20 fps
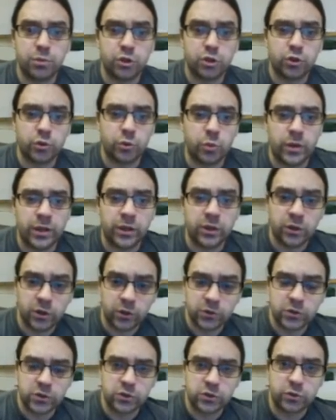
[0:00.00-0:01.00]
between
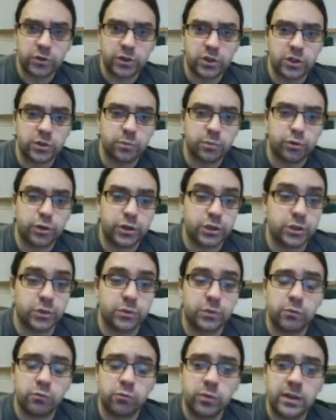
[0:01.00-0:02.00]
concentration and
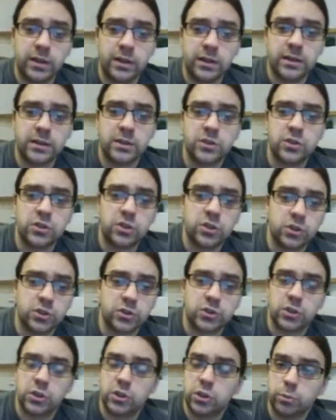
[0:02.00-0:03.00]
pressure. It really is
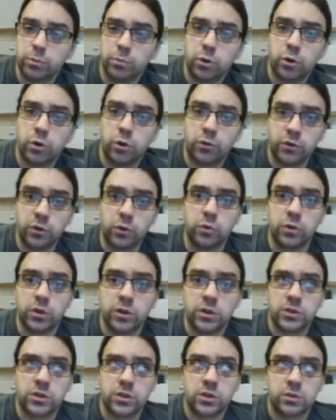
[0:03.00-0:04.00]
just the number of
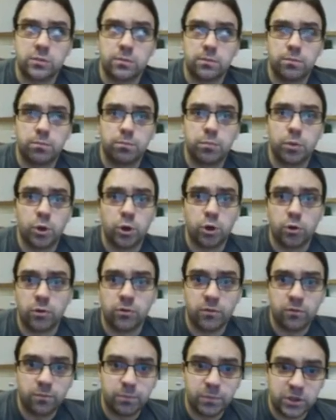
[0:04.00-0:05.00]
units
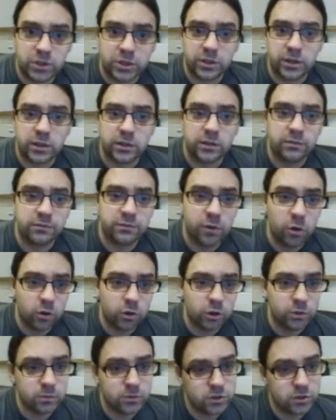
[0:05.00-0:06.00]
per particular
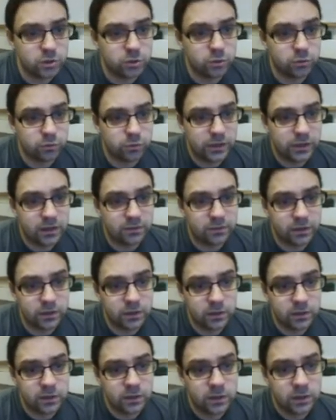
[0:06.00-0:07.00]
volume. So if we have
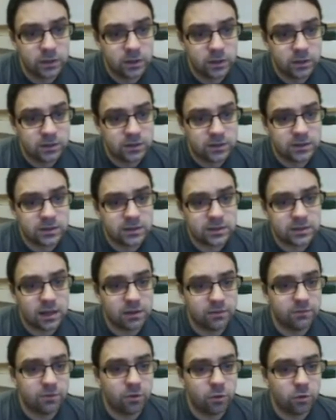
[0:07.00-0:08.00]
a
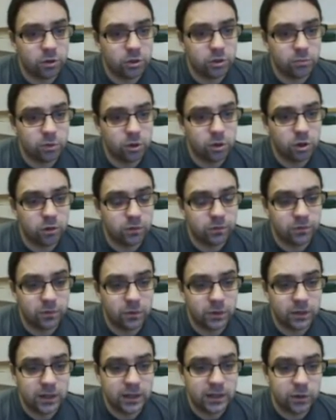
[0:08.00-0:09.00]
set volume of
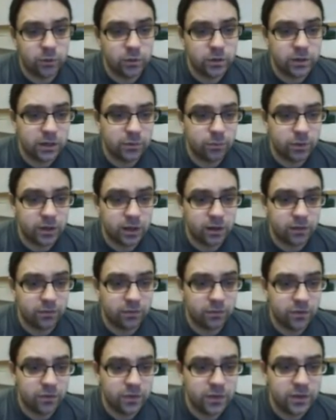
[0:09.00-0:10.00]
liquid and we have
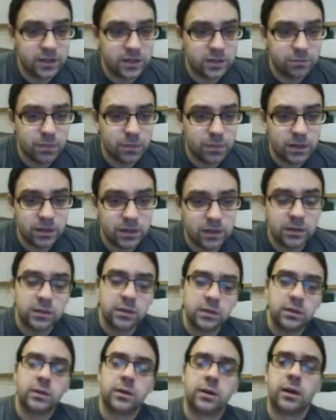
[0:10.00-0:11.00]
this many
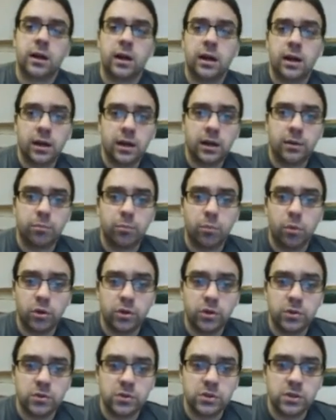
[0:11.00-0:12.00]
uh,
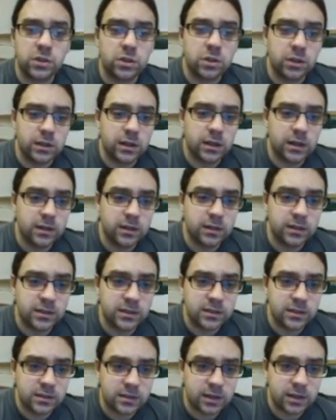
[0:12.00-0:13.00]
molecules in. Clearly
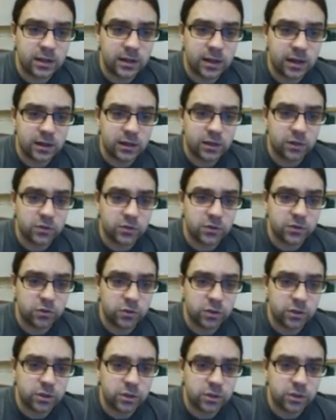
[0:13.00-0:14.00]
this is a high
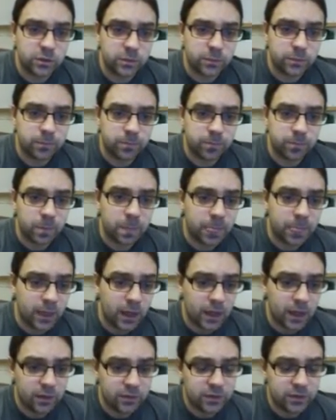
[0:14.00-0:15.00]
concentration.
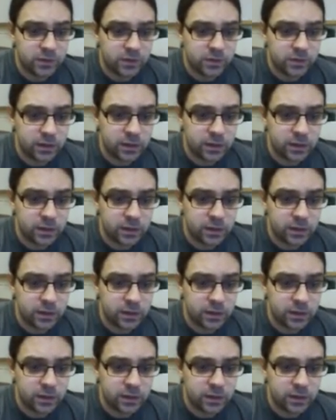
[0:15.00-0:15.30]
Uh, this is